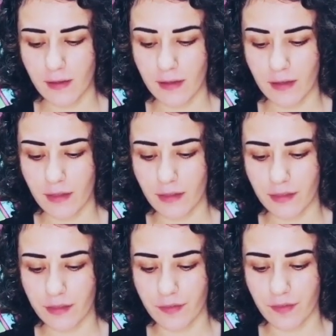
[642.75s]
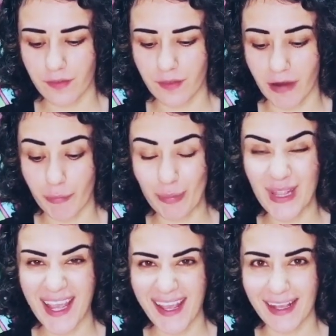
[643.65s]
they're
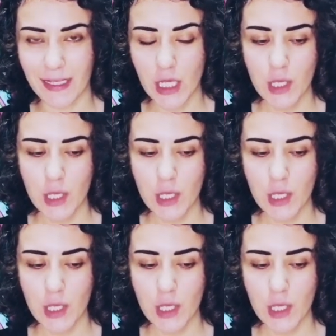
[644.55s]
playing.